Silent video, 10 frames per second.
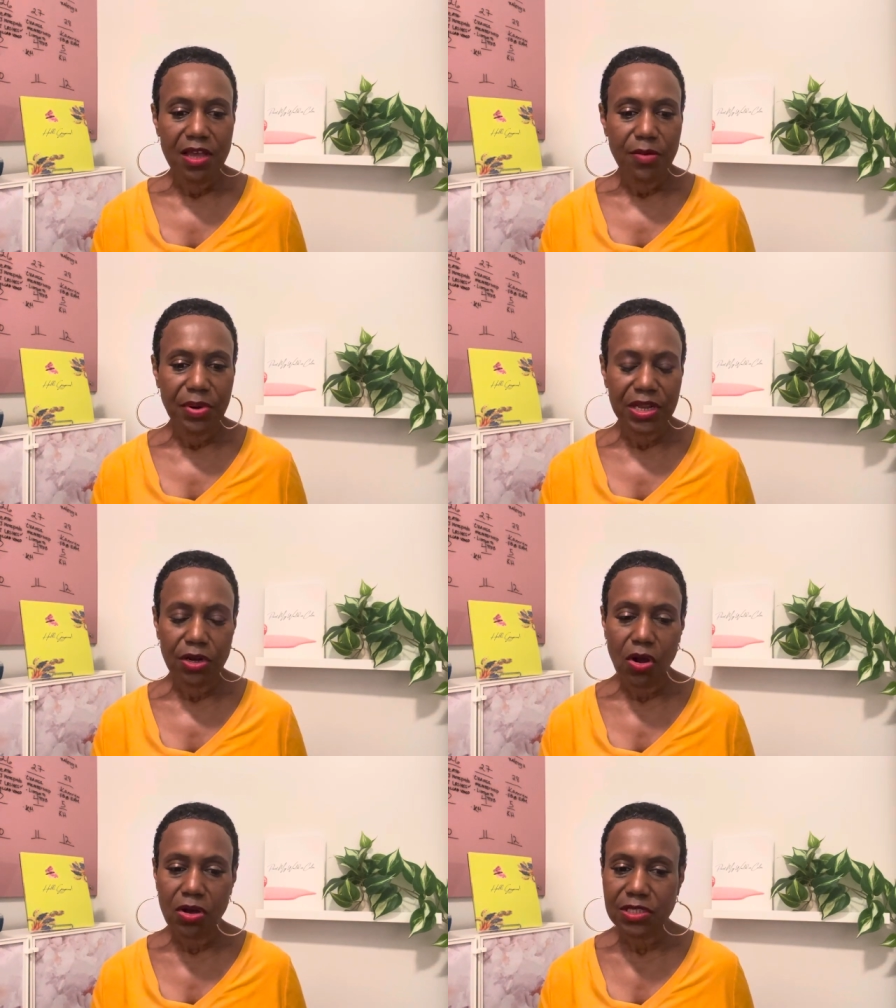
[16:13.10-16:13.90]
But it
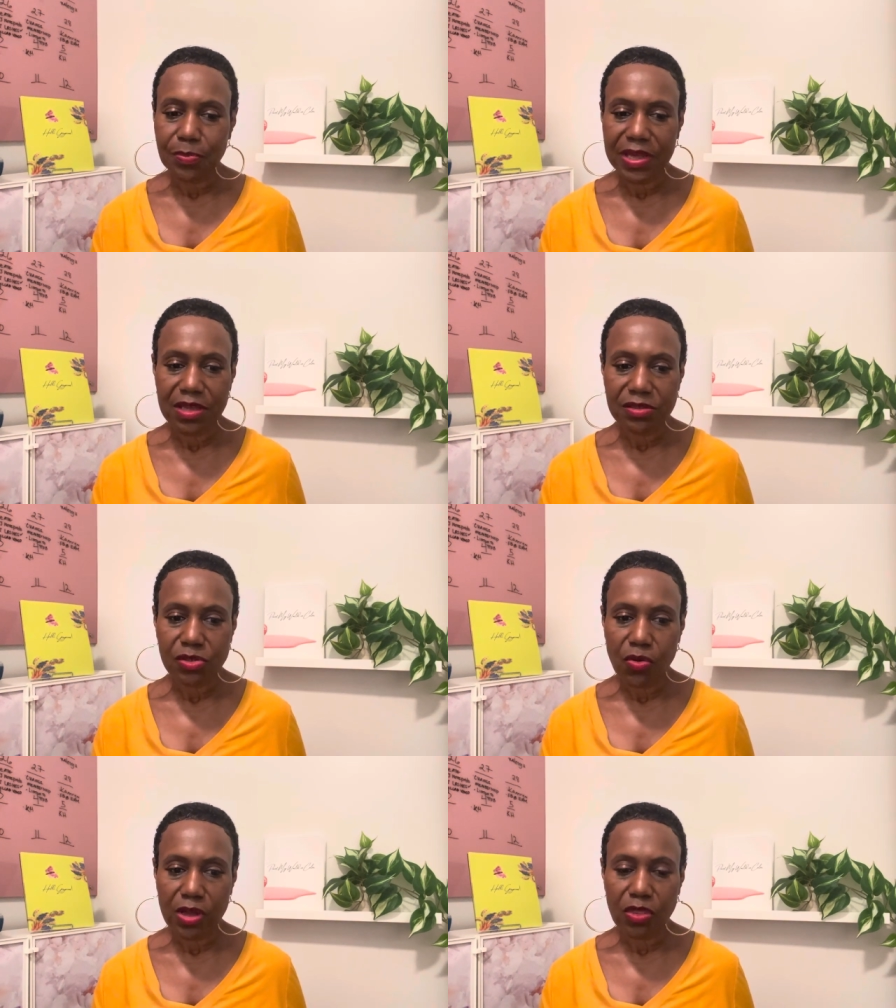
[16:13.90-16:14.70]
all depends
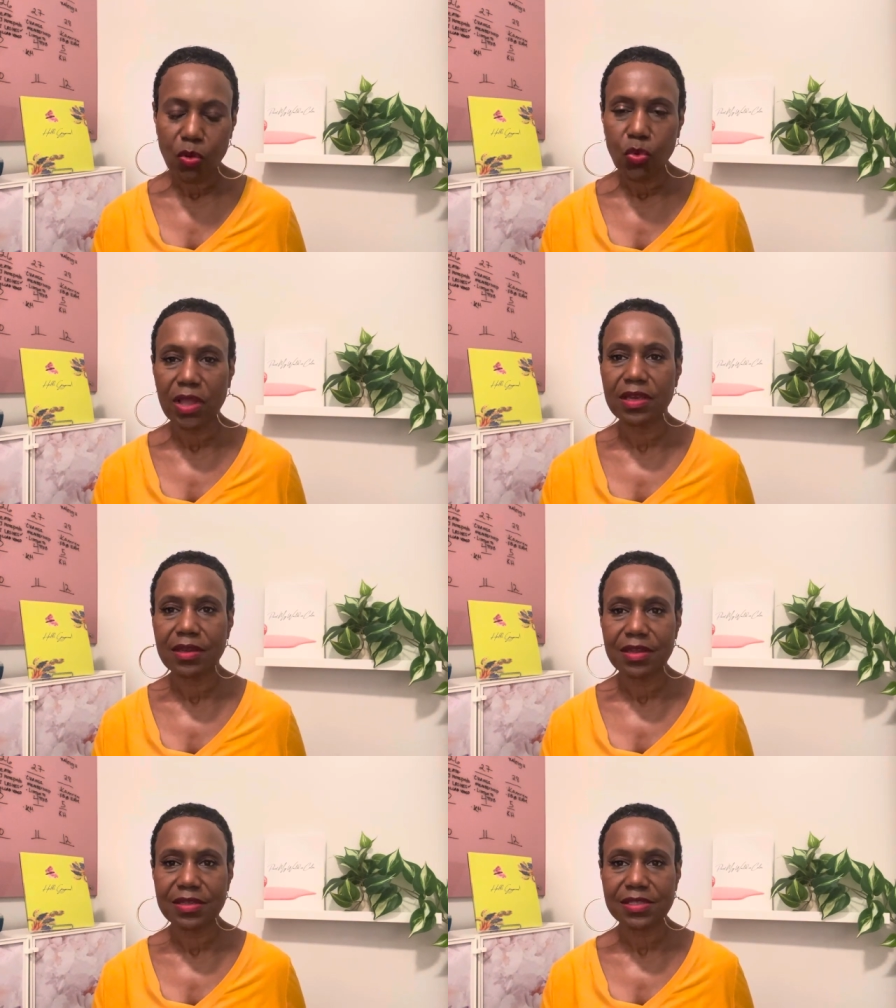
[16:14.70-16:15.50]
on the
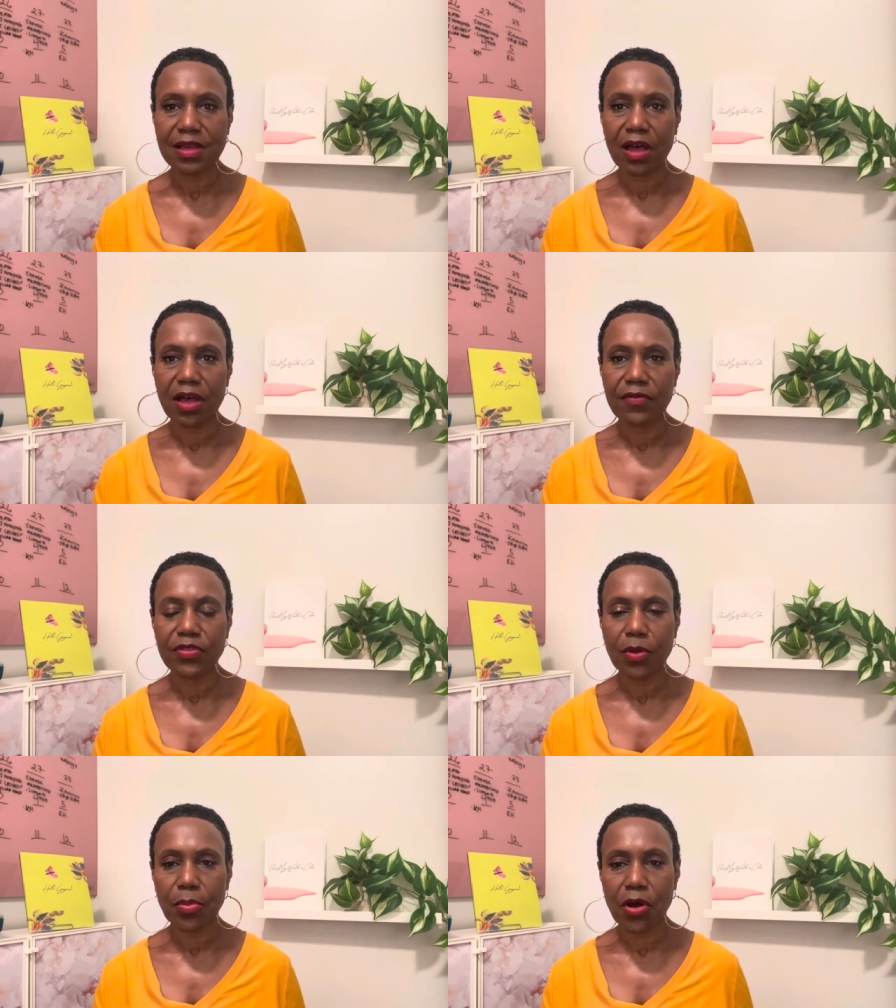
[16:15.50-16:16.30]
willingness of
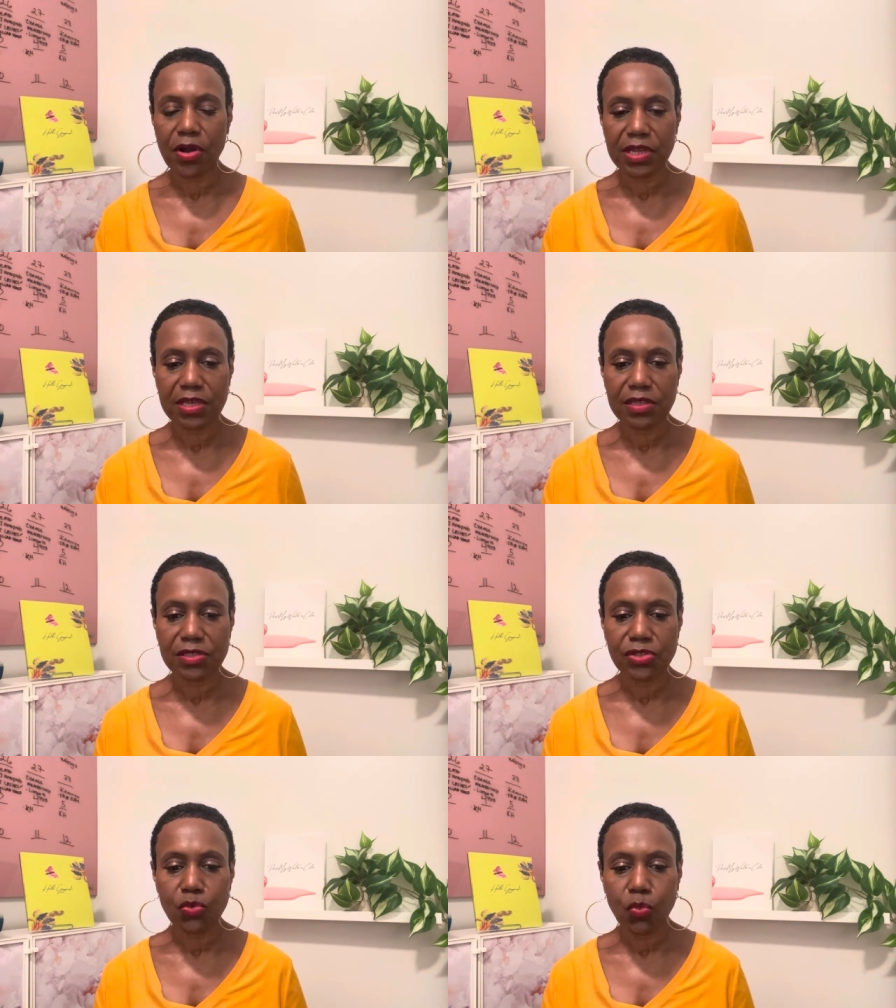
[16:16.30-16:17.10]
the parties
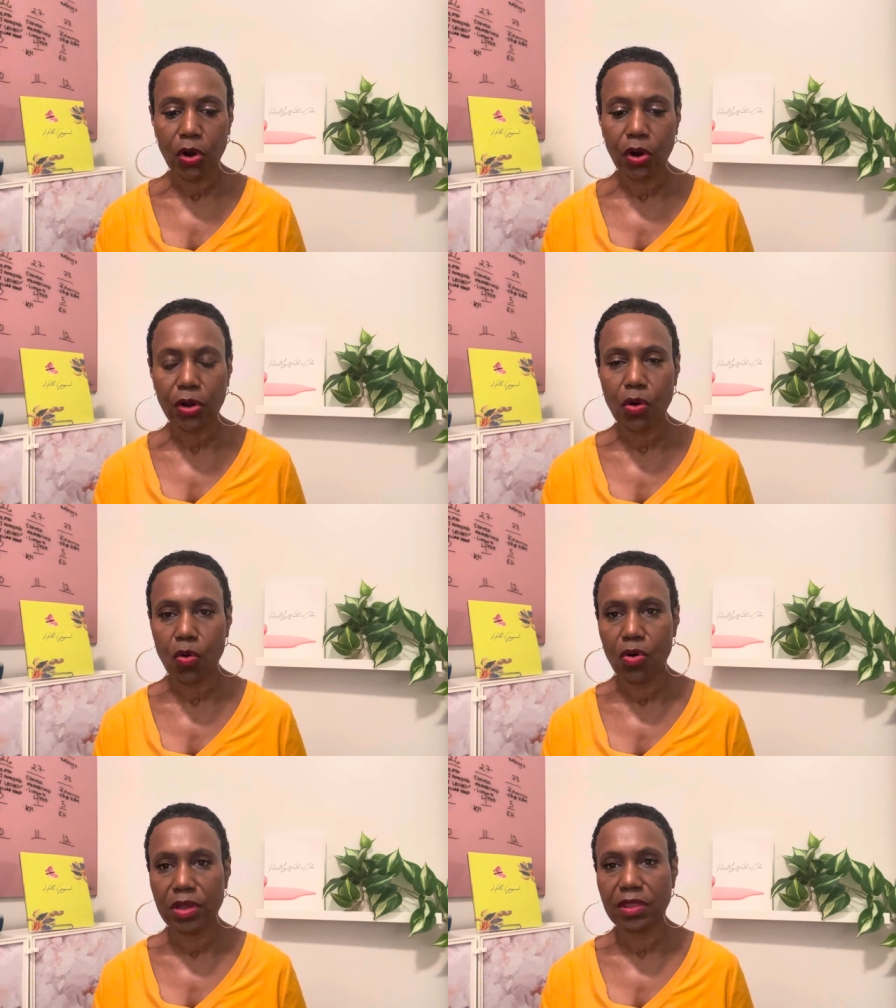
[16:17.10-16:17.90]
to work
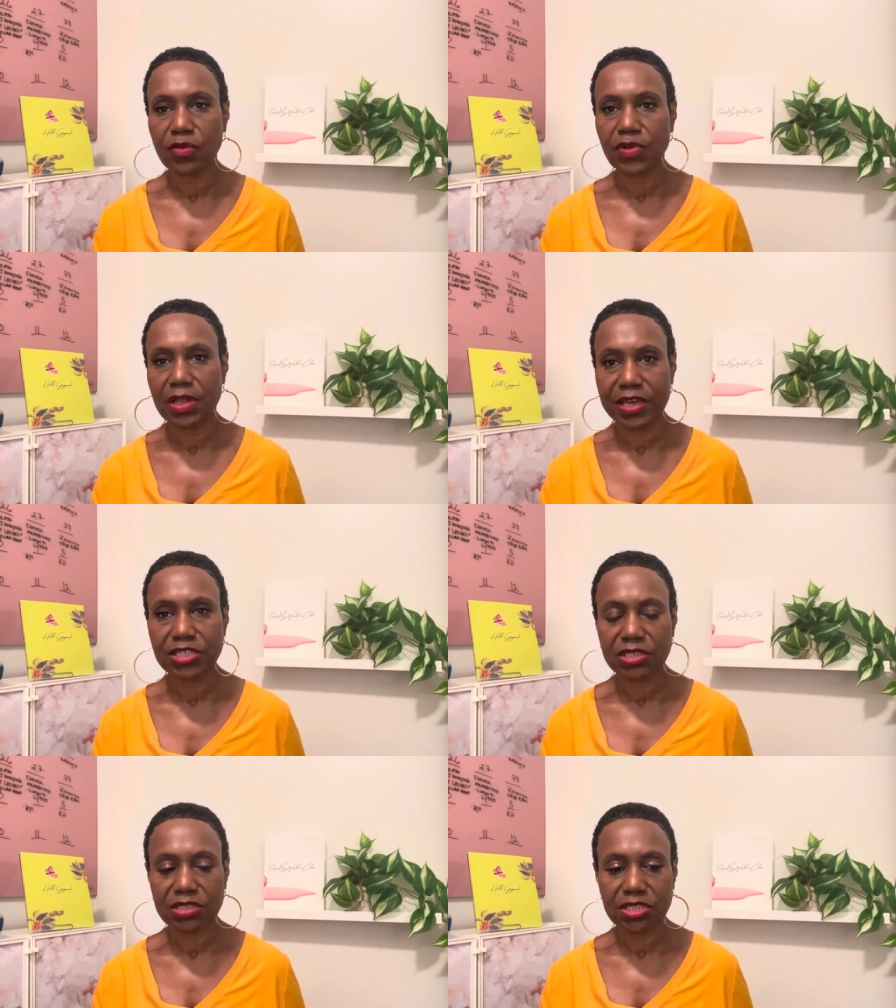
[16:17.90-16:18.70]
on the
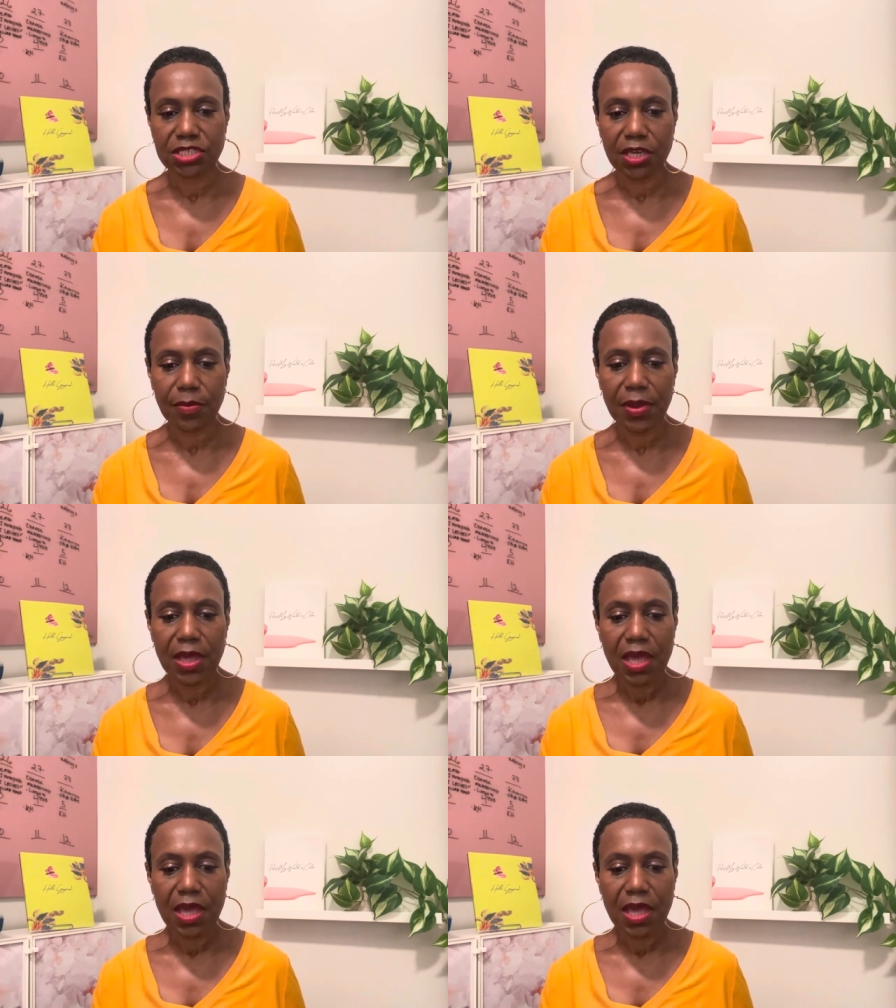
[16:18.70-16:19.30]
relationship.